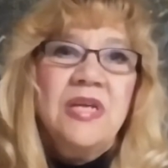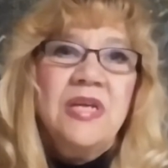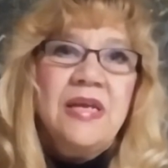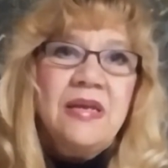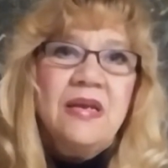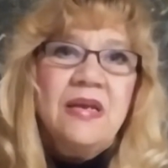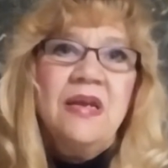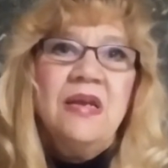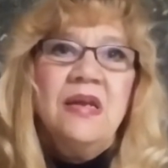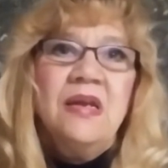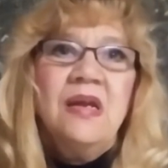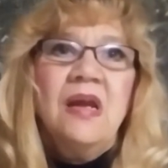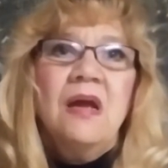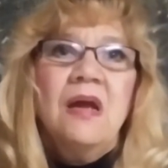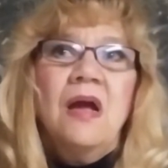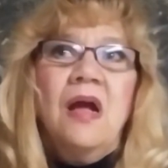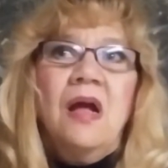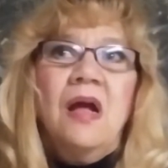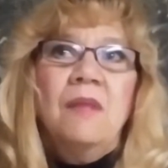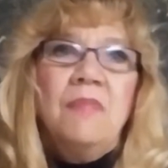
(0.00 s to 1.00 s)
getting
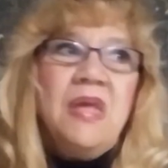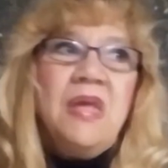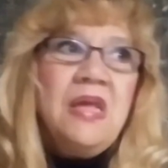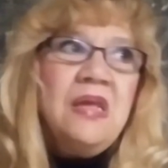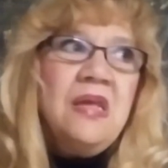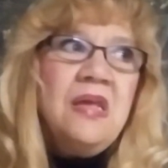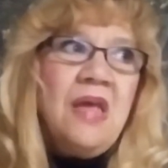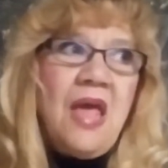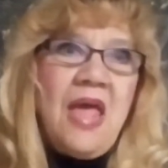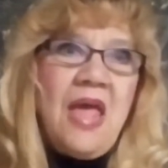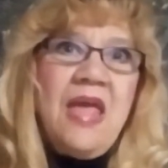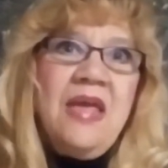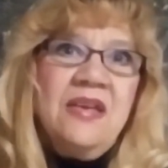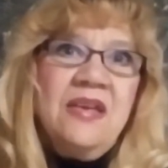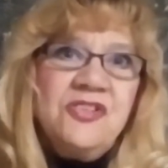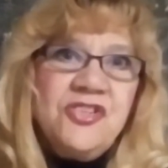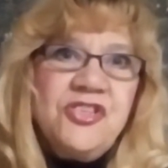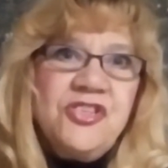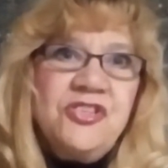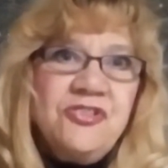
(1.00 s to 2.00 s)
me
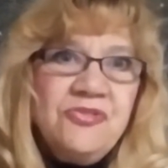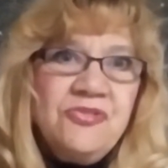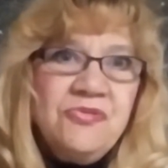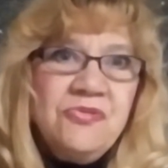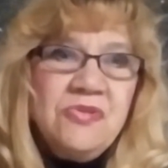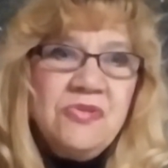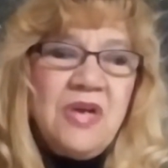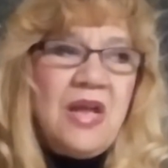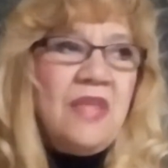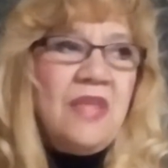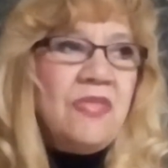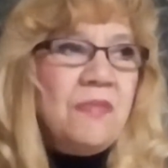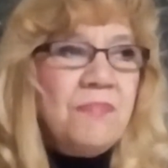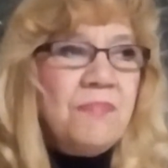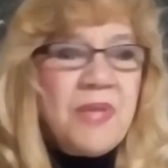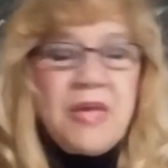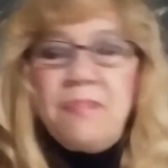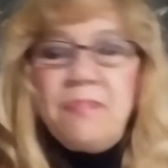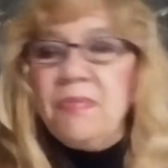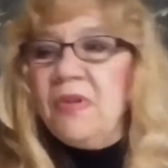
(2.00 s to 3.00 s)
and you and the
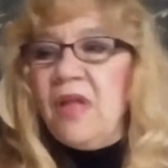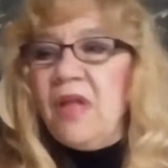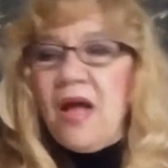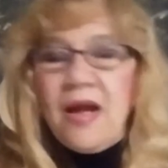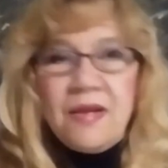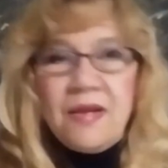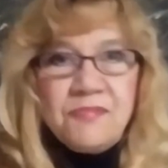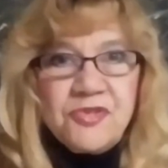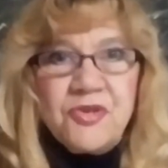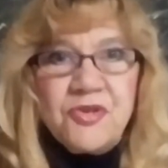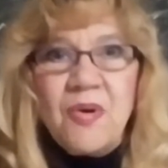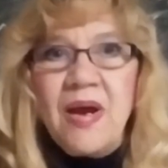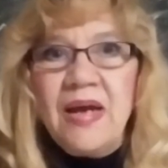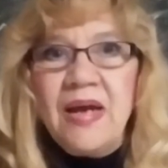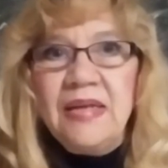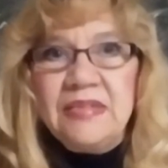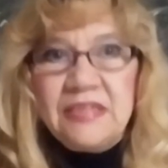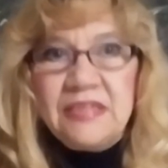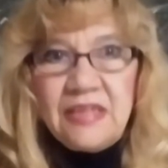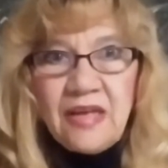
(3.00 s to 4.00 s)
people I'm
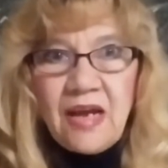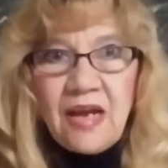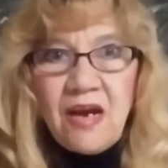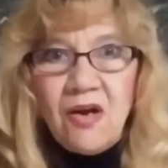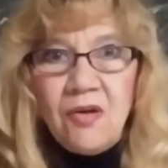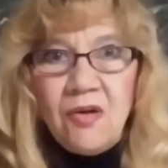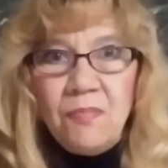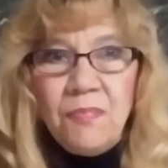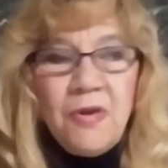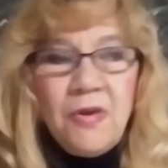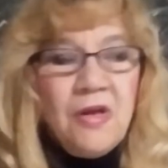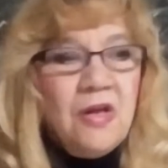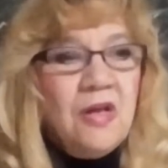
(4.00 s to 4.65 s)
trying to help